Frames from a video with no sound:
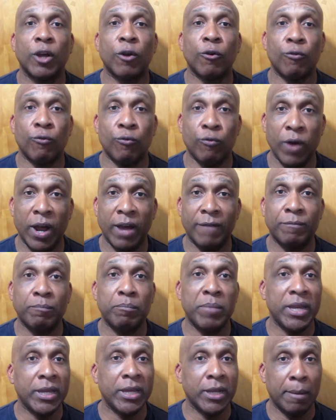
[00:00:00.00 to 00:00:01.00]
rough
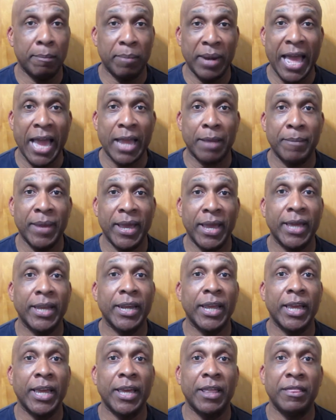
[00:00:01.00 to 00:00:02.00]
being a black
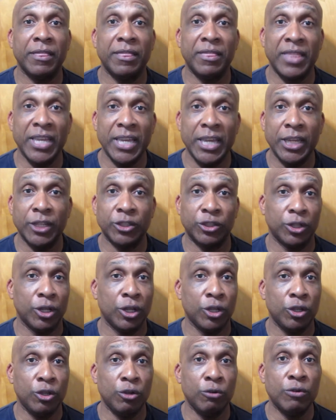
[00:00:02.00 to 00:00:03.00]
man in these
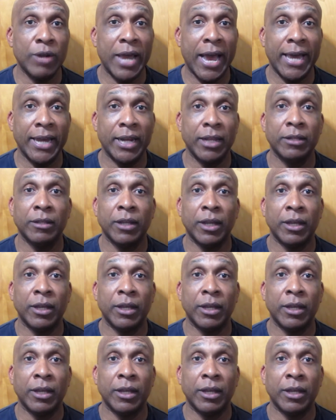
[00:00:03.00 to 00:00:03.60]
United